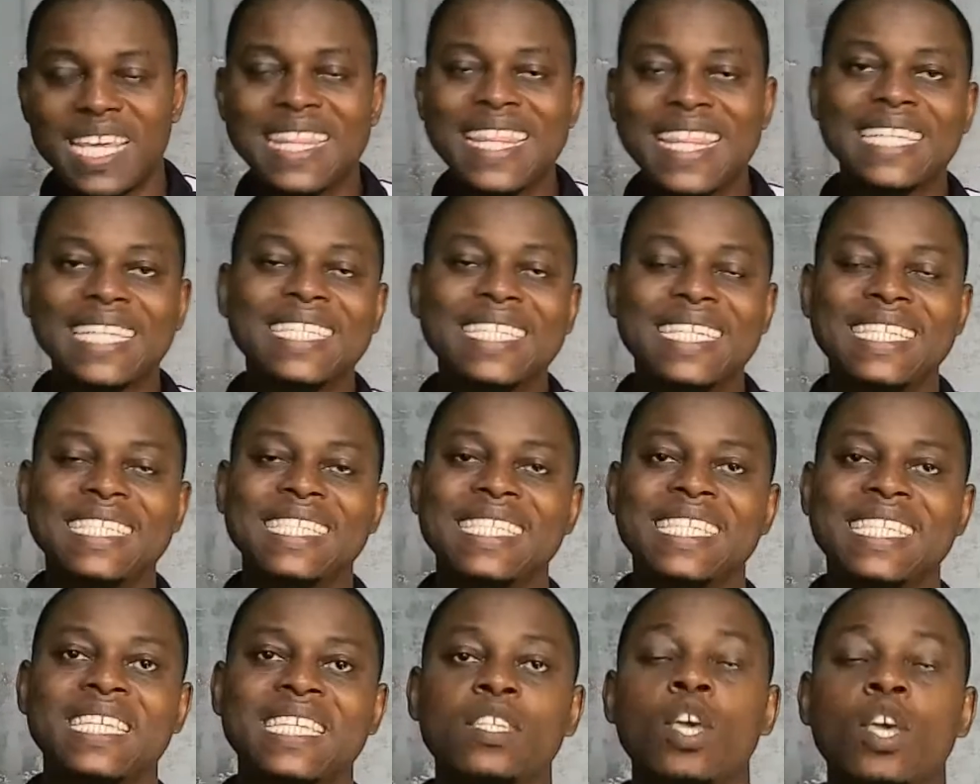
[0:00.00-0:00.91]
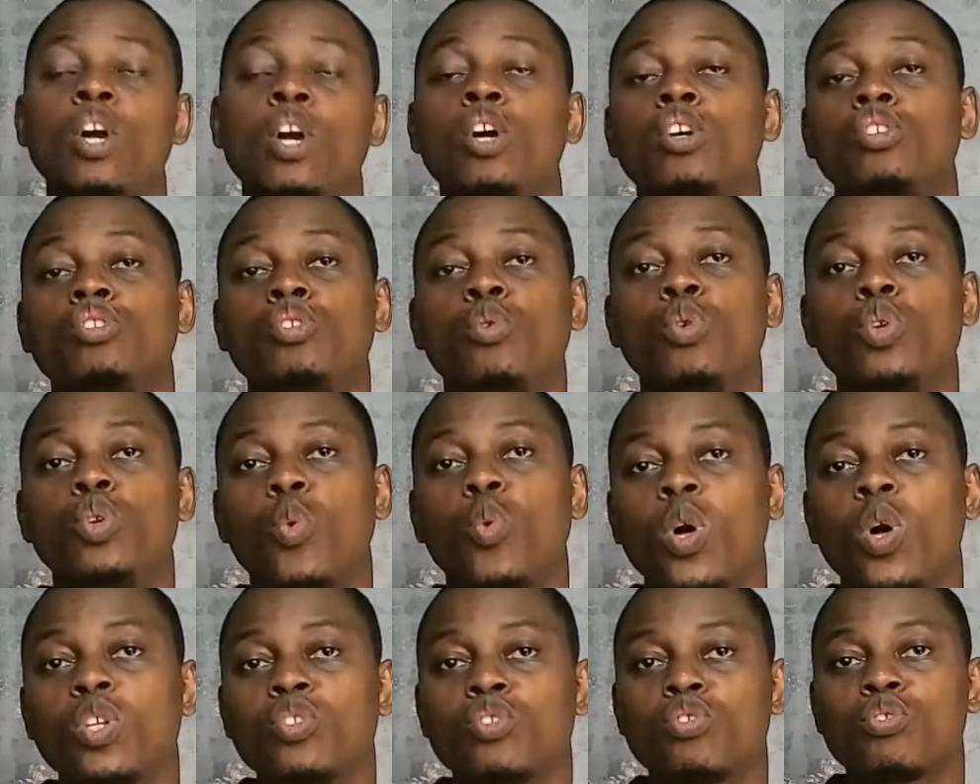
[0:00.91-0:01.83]
In that instance, you would
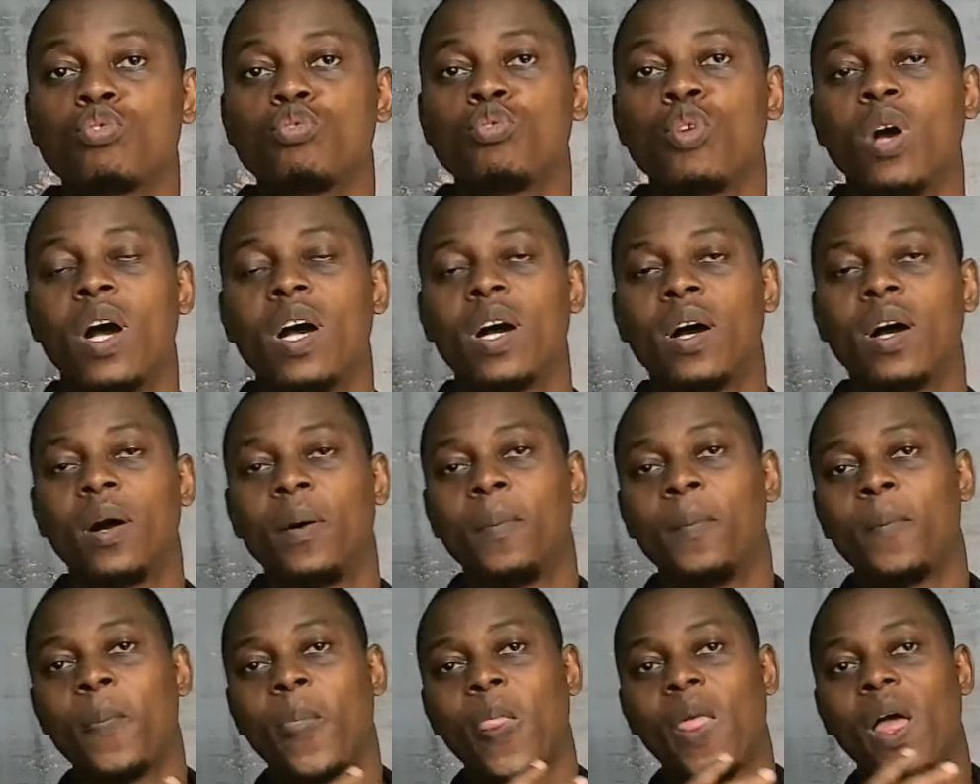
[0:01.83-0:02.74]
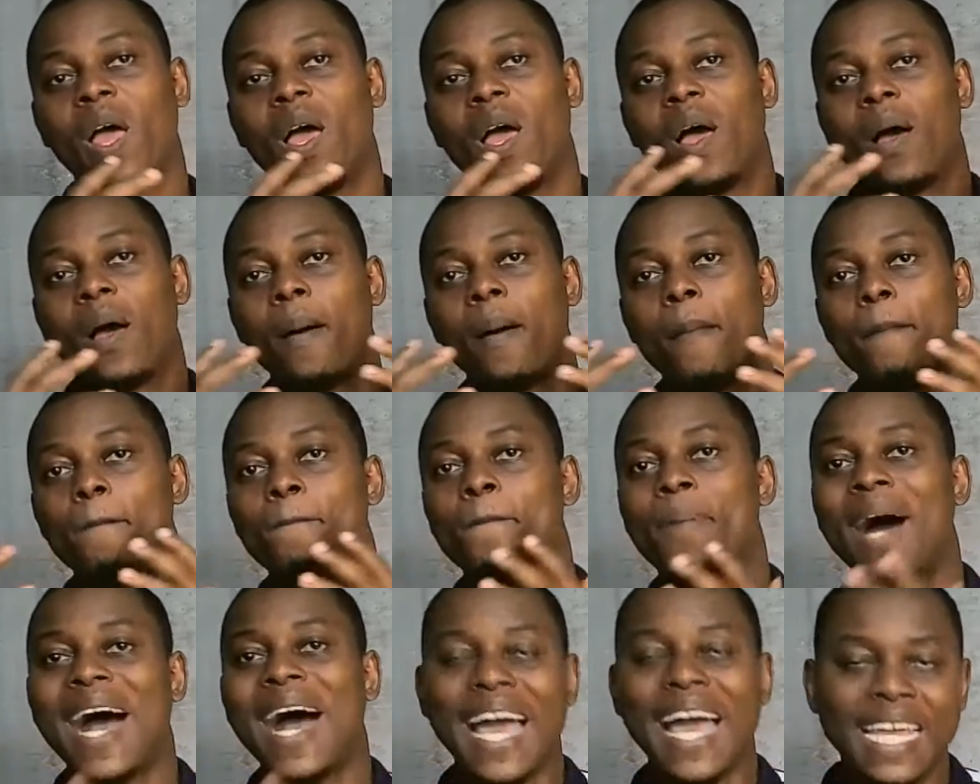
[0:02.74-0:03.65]
want to
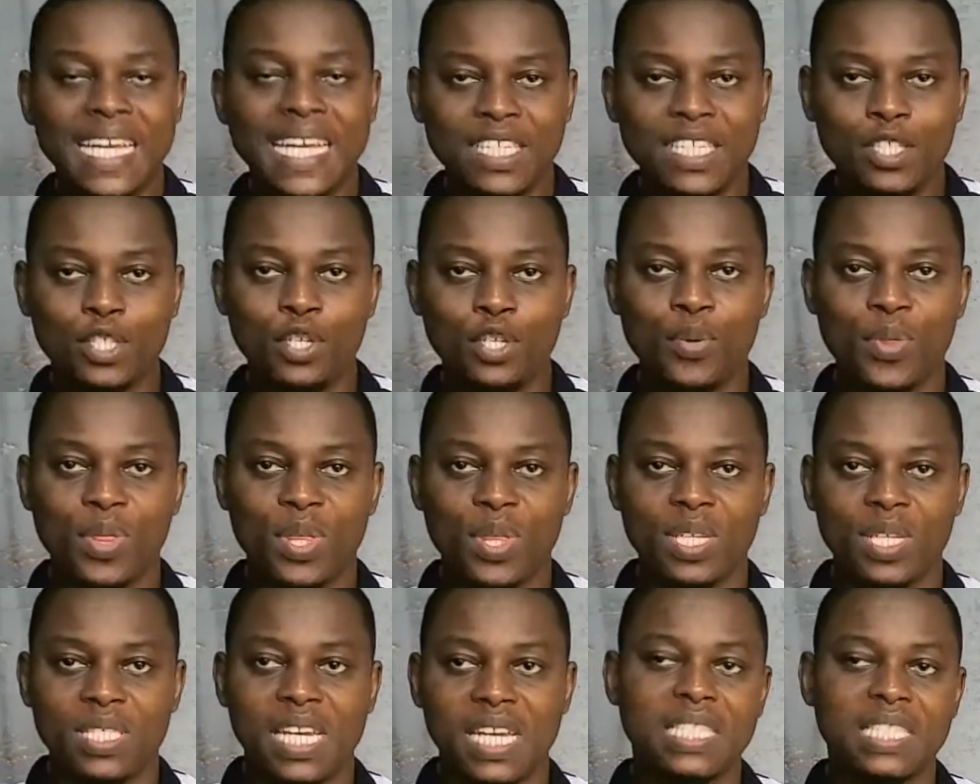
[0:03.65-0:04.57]
buy new things.